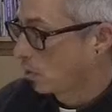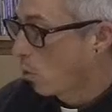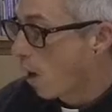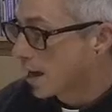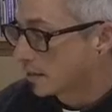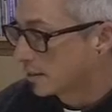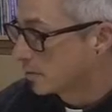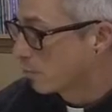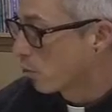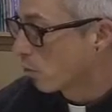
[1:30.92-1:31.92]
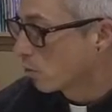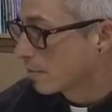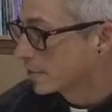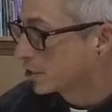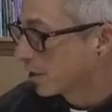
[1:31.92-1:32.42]
Quietly the poor
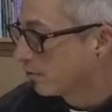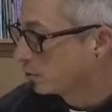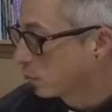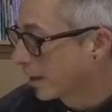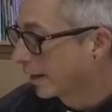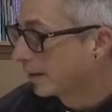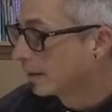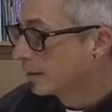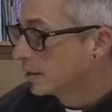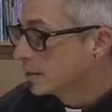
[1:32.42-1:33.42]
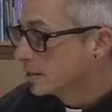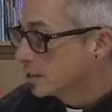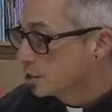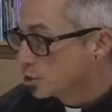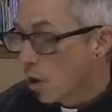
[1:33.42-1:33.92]
woman shuffled away.
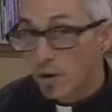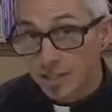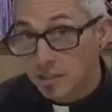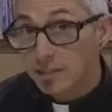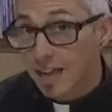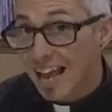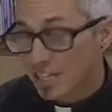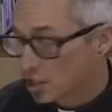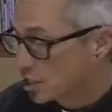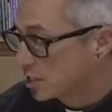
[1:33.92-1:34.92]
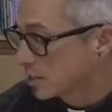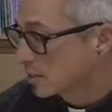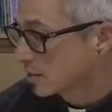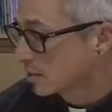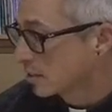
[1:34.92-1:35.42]
Did you notice? asked
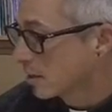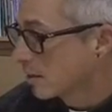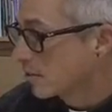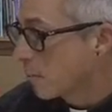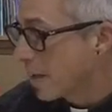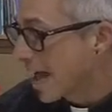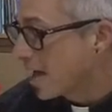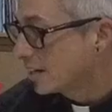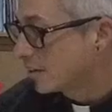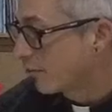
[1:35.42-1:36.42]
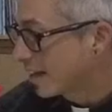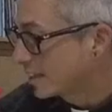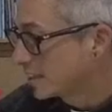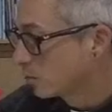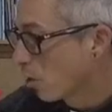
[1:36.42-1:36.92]
Jesus. The man in the
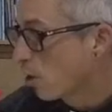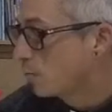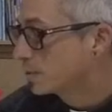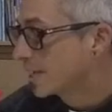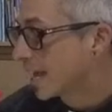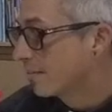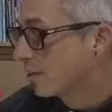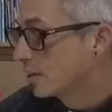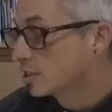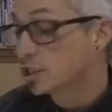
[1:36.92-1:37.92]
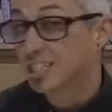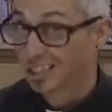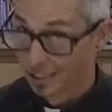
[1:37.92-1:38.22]
fancy robes gave just a